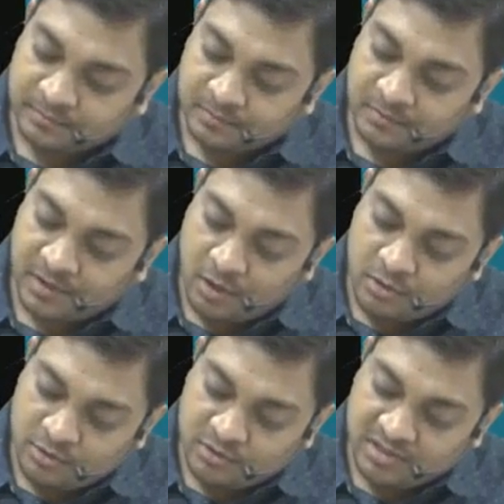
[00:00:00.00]
Now
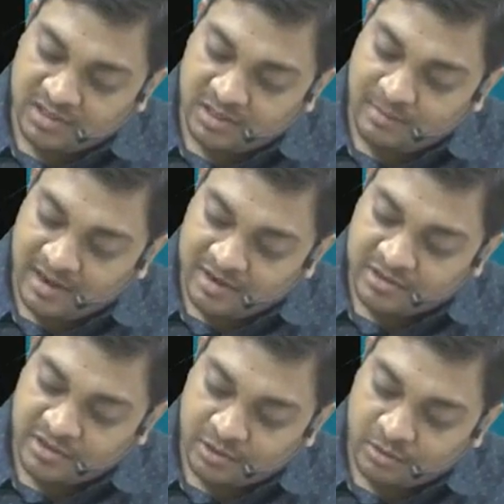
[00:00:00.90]
you see the balance
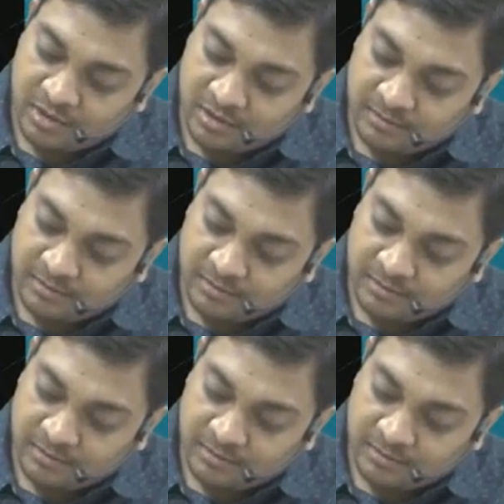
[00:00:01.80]
sheet total.